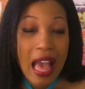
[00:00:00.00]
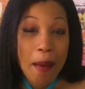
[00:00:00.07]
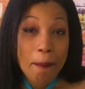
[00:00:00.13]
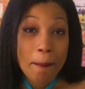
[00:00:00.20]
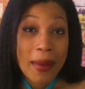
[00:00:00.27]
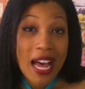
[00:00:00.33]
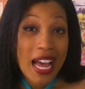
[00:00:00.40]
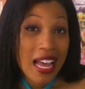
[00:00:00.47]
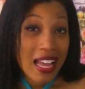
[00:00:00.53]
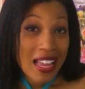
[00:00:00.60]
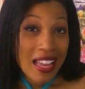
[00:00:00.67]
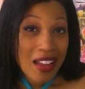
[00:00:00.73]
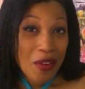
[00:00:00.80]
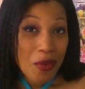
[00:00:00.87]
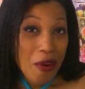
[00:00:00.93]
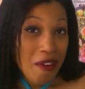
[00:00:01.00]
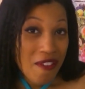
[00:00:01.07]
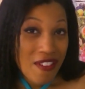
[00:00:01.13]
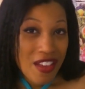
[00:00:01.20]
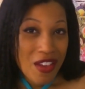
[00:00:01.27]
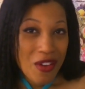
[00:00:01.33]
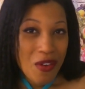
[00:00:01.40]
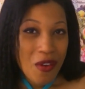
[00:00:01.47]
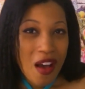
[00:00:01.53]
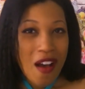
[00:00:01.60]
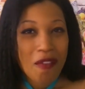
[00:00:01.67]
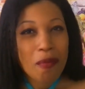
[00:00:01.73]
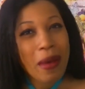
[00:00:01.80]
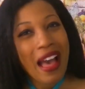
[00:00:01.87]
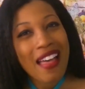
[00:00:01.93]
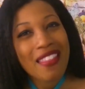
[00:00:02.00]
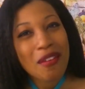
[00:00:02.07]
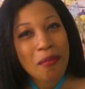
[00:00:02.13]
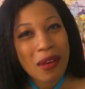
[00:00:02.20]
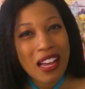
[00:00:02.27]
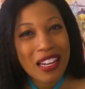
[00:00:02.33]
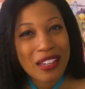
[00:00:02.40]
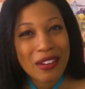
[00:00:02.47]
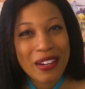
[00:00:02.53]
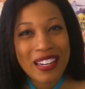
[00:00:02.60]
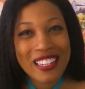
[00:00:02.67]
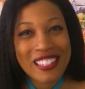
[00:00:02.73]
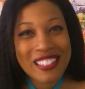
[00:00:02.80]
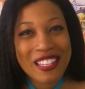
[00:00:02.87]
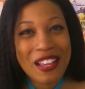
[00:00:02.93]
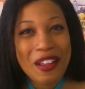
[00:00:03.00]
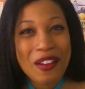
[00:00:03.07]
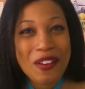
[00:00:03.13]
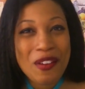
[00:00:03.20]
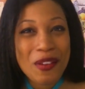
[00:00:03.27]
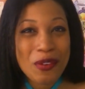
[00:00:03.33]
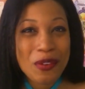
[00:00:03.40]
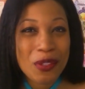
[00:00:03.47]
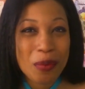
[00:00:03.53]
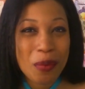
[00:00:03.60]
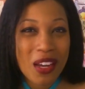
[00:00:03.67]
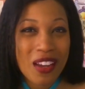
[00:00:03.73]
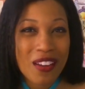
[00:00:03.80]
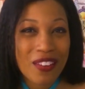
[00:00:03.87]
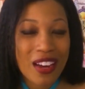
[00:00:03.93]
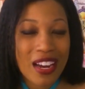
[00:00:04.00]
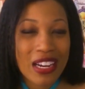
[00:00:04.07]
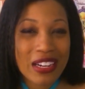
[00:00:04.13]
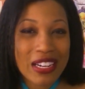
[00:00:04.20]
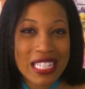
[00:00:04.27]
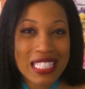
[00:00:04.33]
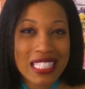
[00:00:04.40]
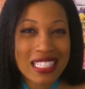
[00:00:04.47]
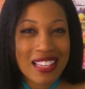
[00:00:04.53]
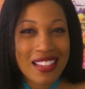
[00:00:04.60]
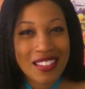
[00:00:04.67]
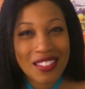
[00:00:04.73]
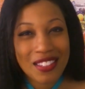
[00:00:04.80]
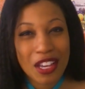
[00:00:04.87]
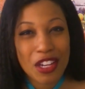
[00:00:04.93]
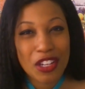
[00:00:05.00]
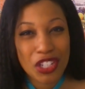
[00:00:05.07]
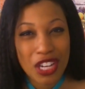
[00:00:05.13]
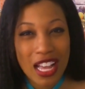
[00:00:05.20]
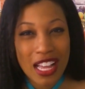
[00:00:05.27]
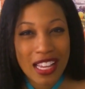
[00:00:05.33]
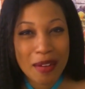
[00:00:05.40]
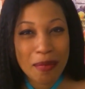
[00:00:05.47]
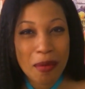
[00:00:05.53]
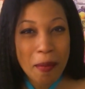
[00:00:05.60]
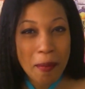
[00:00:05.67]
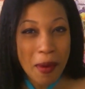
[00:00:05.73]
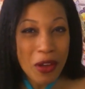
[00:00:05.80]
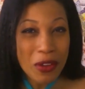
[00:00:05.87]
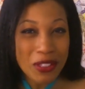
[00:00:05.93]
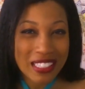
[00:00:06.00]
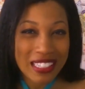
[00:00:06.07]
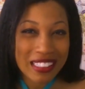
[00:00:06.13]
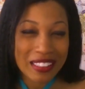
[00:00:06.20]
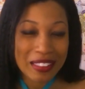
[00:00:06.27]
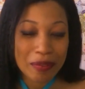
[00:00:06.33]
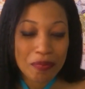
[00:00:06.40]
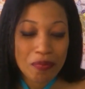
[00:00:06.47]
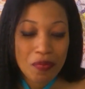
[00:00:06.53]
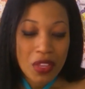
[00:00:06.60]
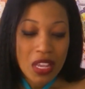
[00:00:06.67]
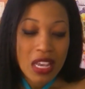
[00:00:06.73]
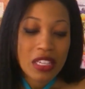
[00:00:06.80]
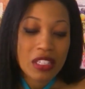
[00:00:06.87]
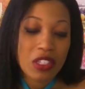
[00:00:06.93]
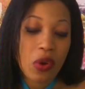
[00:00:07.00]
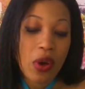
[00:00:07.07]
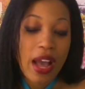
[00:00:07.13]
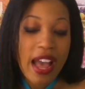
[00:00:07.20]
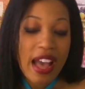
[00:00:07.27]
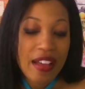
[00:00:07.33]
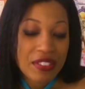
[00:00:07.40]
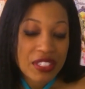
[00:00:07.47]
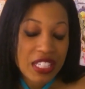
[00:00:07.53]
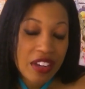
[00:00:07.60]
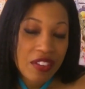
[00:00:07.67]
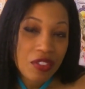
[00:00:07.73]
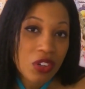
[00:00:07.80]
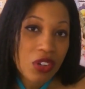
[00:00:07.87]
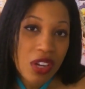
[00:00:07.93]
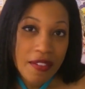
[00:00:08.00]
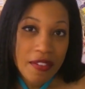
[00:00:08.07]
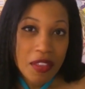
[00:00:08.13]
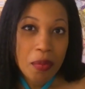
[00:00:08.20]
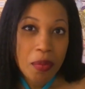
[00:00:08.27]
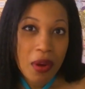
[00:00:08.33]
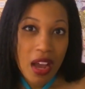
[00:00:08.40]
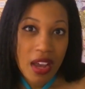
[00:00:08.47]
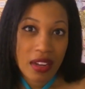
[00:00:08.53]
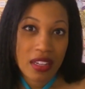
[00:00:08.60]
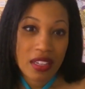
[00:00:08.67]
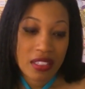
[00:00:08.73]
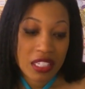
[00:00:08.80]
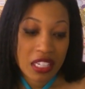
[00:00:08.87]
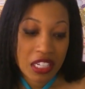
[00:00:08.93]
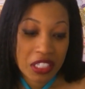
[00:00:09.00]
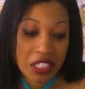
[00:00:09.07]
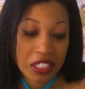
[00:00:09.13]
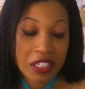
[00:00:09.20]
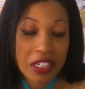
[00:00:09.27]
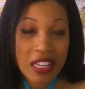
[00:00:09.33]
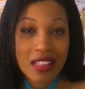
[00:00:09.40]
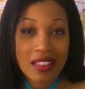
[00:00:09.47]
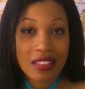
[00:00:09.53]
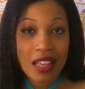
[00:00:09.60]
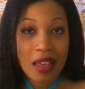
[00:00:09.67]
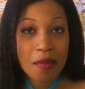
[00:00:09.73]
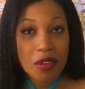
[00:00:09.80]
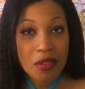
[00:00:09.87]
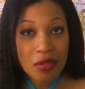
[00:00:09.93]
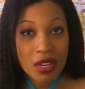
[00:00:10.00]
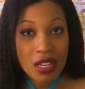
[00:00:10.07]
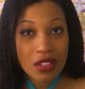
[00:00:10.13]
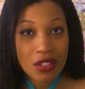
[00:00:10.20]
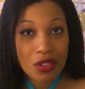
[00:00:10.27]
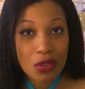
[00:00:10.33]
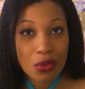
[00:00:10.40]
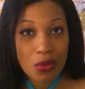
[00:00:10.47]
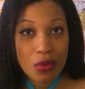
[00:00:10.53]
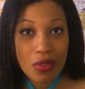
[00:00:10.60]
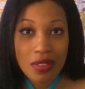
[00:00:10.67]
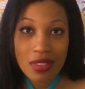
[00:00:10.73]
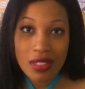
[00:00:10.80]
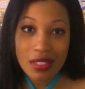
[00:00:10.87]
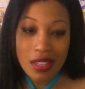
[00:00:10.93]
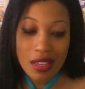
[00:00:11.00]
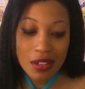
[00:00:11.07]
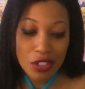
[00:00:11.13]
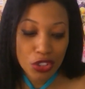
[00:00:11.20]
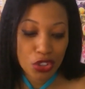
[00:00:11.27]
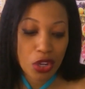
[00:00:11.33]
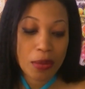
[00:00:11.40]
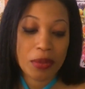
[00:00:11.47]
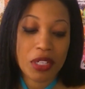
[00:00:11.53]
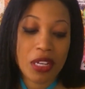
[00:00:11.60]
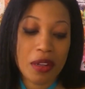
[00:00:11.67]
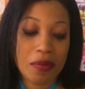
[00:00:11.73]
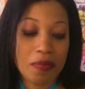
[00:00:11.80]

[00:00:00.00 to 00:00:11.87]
my review of Bath & Body Works new spring fragrance, Sunshine Mimosa. So I have several of the products here. Let me read you the scent description.